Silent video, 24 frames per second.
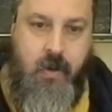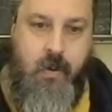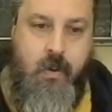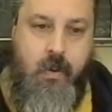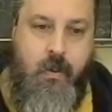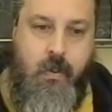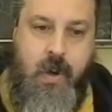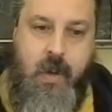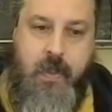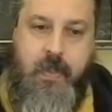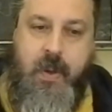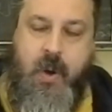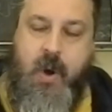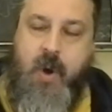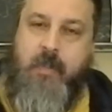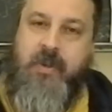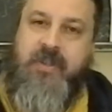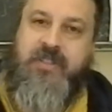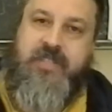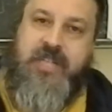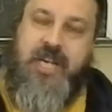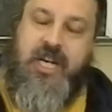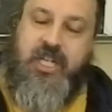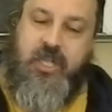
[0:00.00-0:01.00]
with the
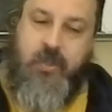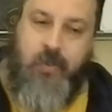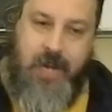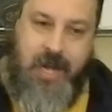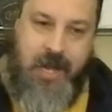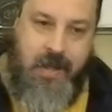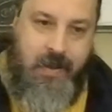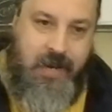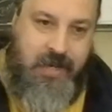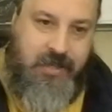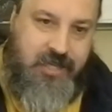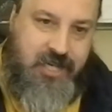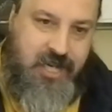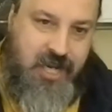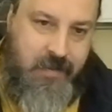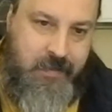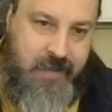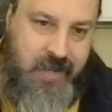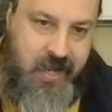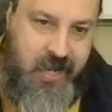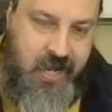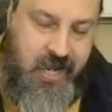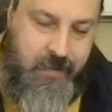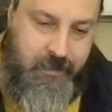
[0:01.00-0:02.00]
homosexuality that's
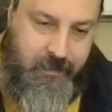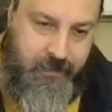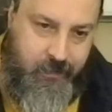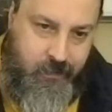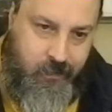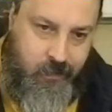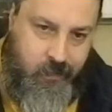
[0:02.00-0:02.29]
coming in,